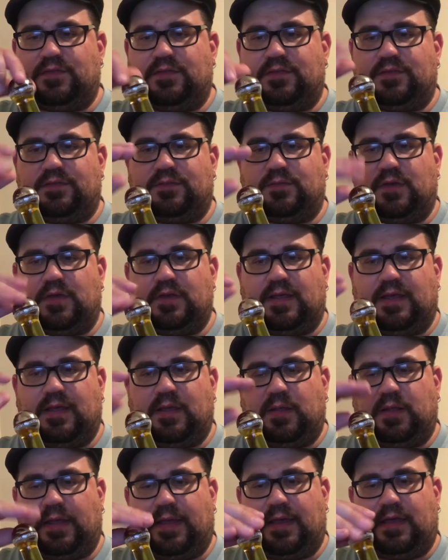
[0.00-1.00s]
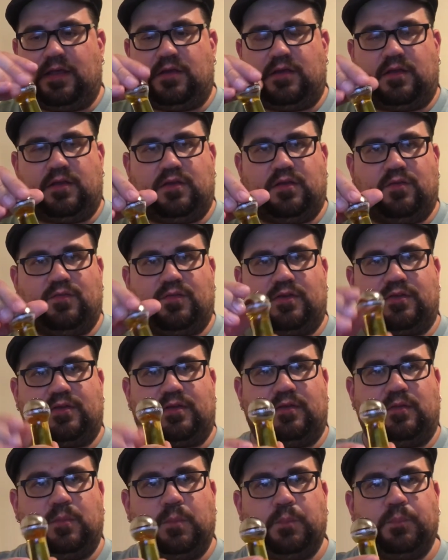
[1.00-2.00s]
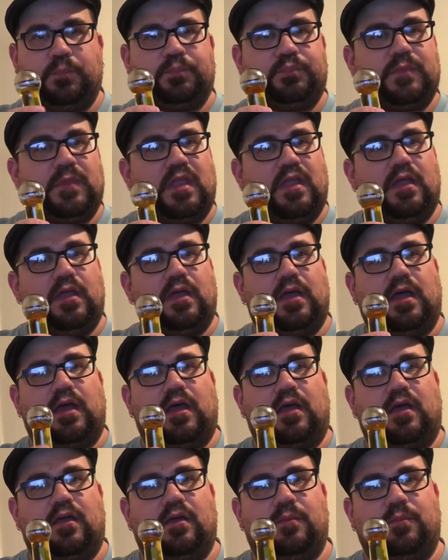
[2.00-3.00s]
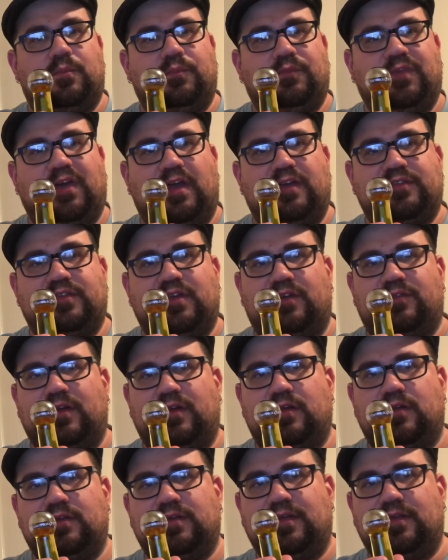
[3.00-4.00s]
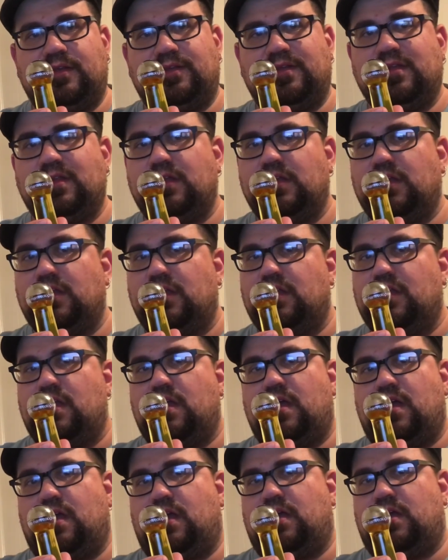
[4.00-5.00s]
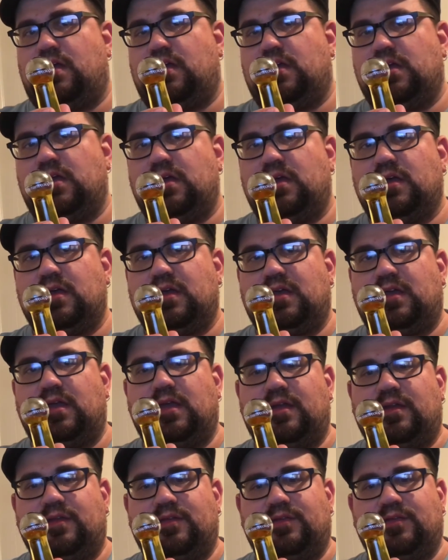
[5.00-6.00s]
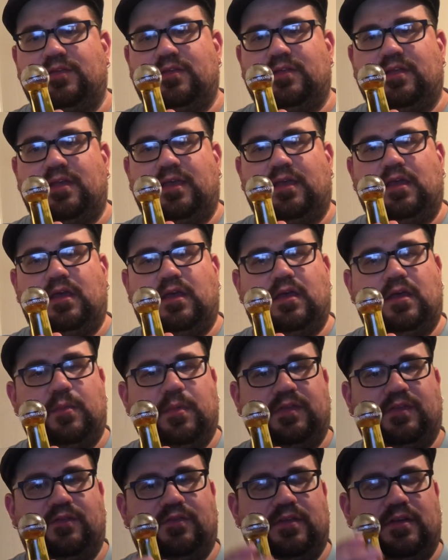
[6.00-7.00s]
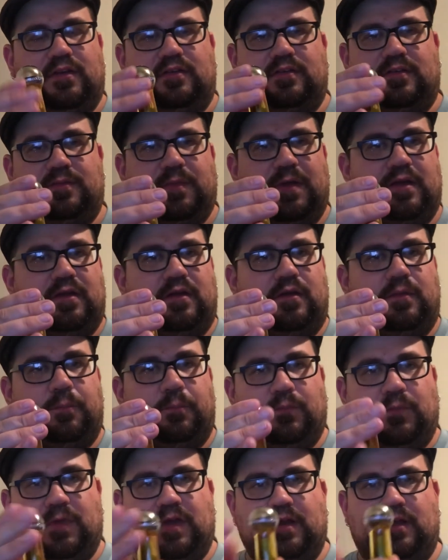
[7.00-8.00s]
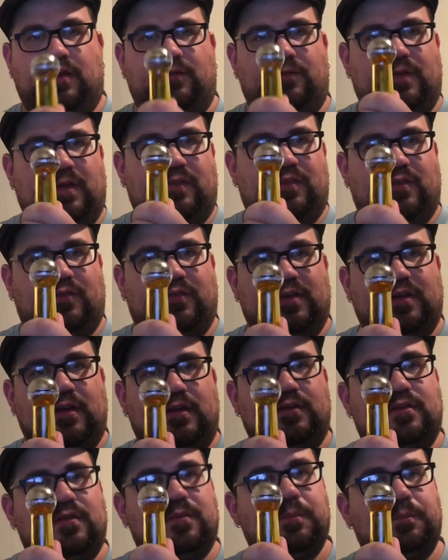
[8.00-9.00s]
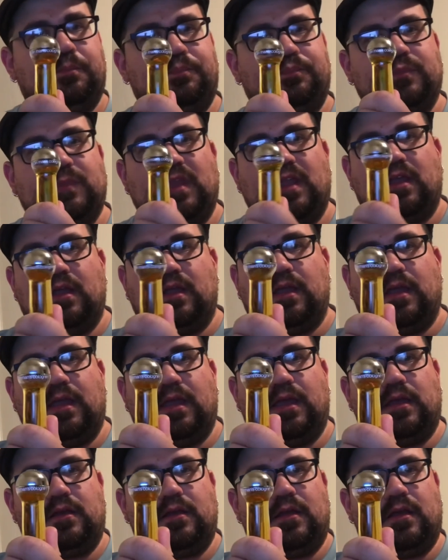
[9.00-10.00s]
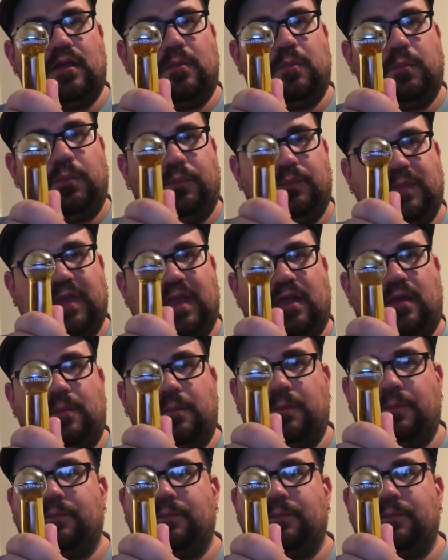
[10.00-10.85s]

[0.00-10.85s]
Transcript: this is one I had a new version. 5-star fragrances. Kind of was like, I bet the vintage is better. Went out and found the vintage. And, yeah.